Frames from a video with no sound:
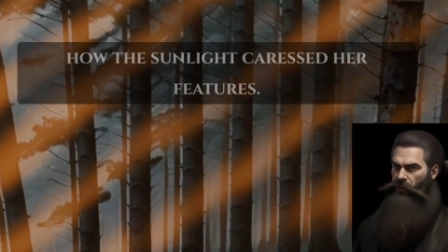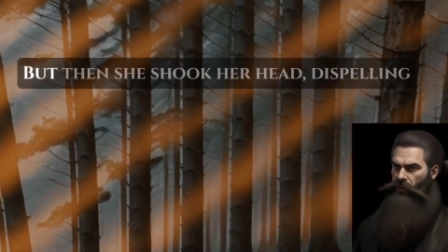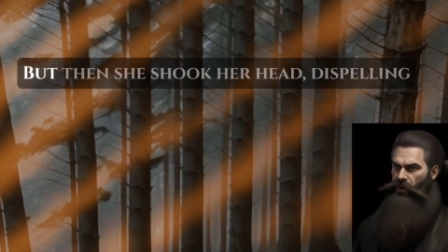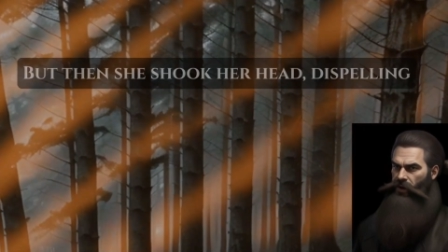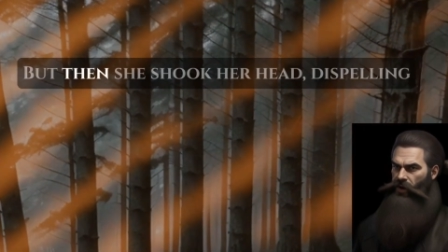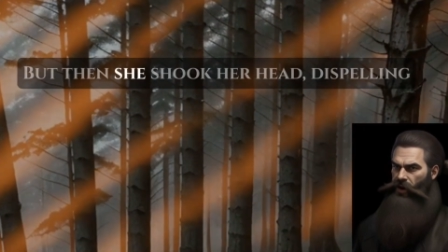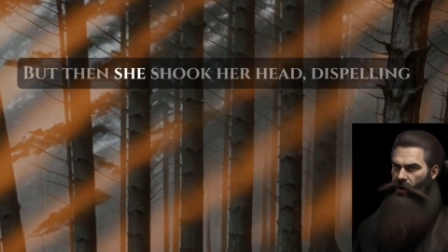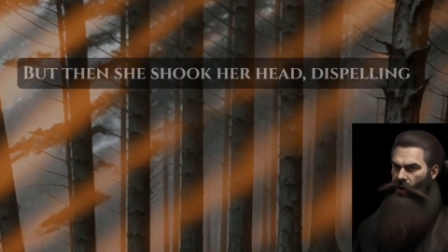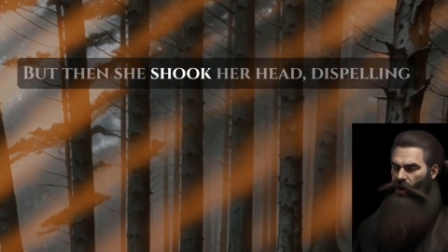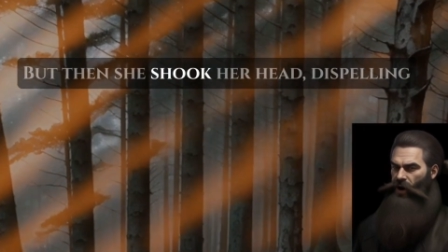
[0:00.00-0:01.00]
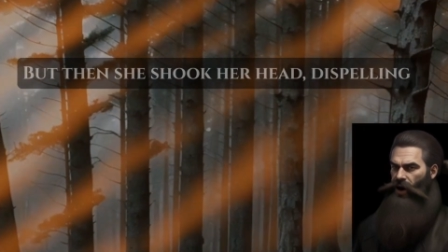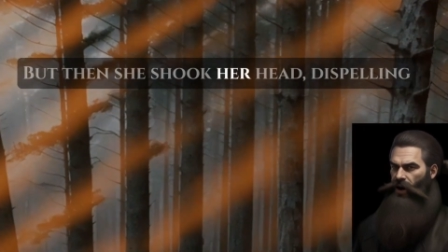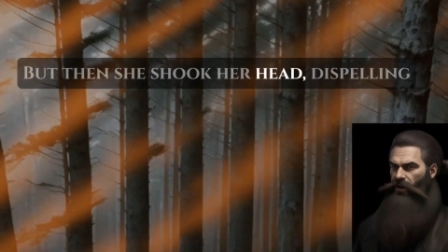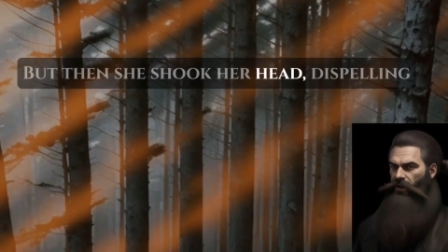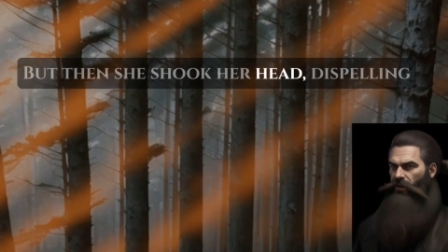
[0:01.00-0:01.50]
but then she shook her
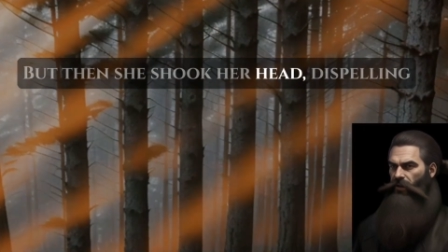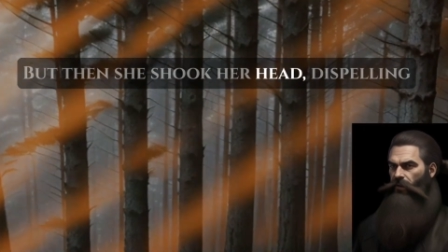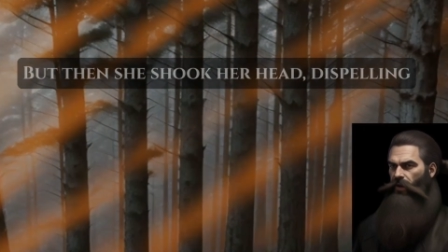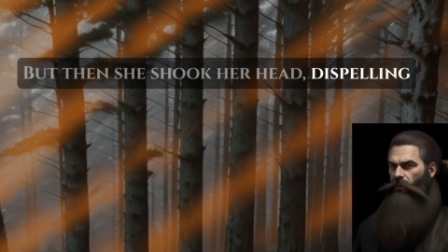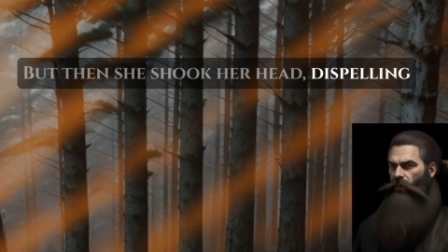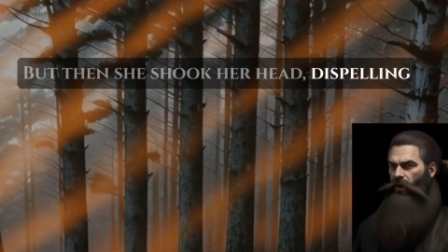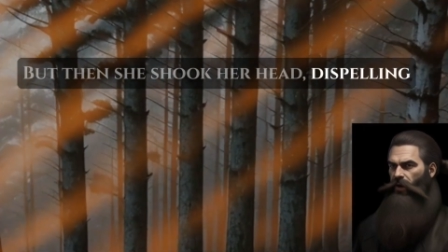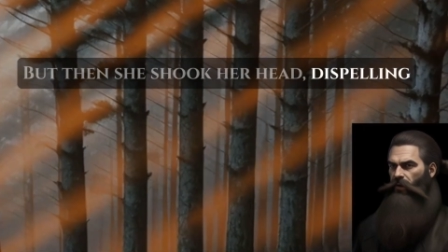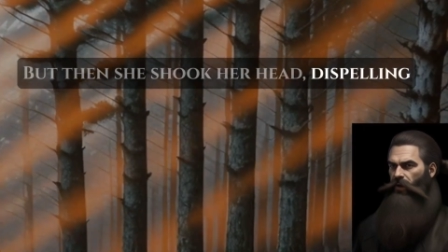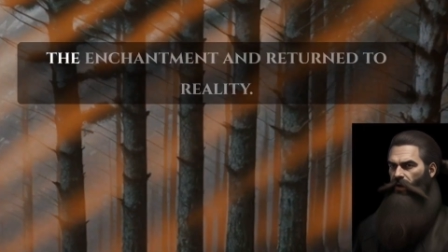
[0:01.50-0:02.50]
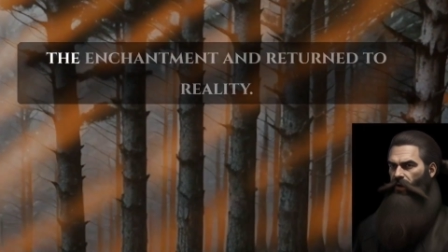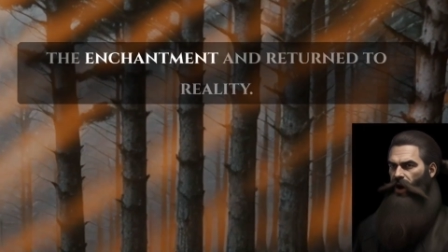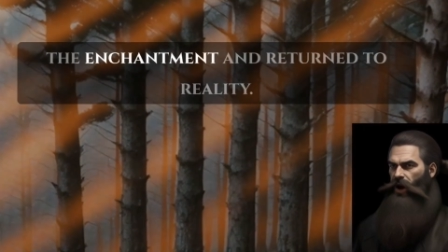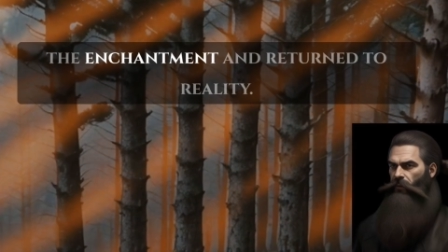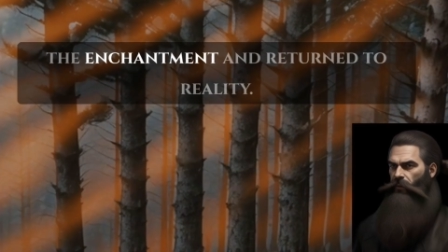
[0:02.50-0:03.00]
head, dispelling the
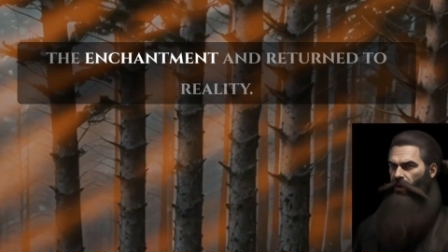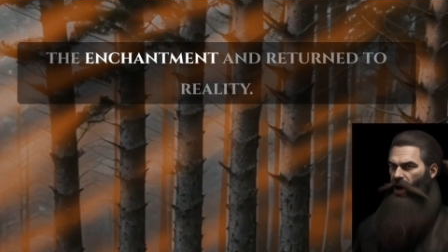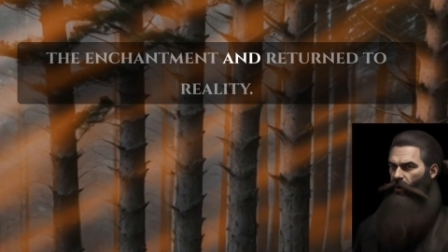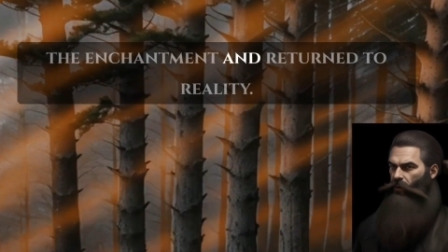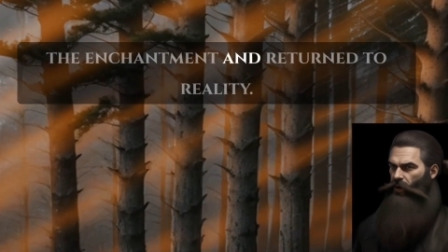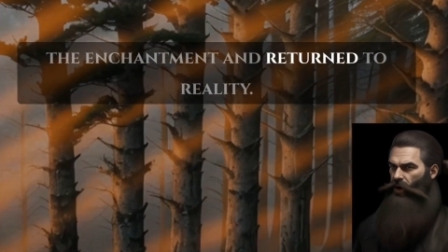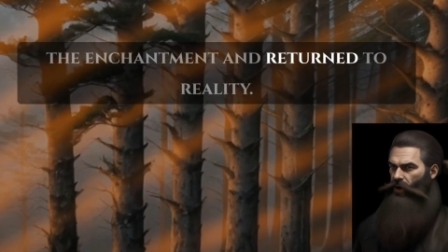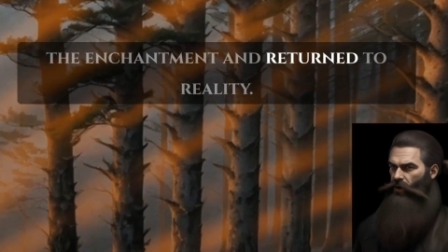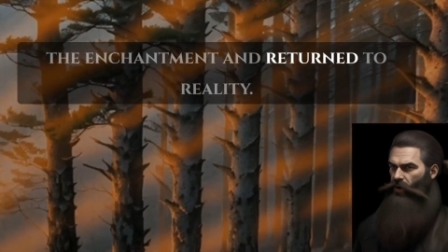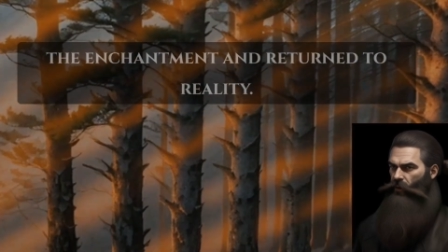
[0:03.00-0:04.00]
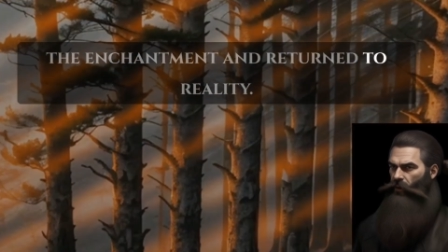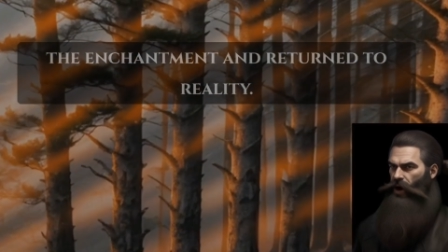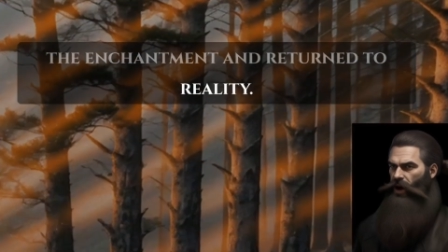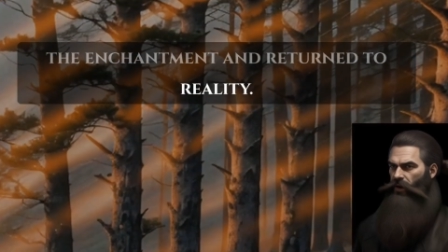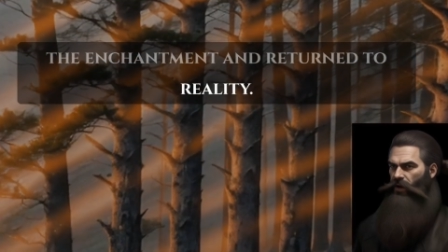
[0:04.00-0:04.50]
enchantment, and returned to
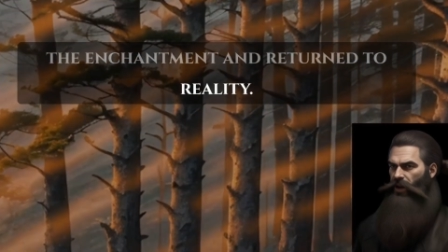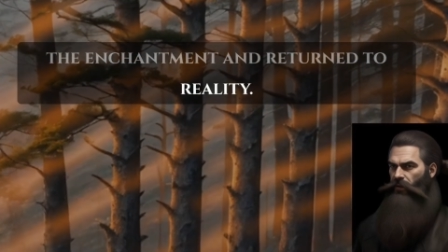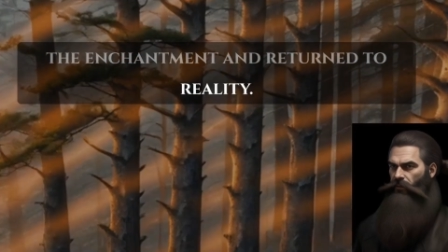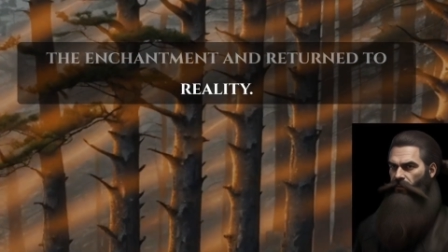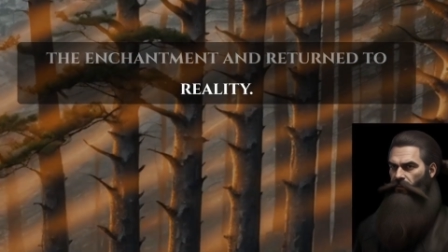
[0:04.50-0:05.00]
reality.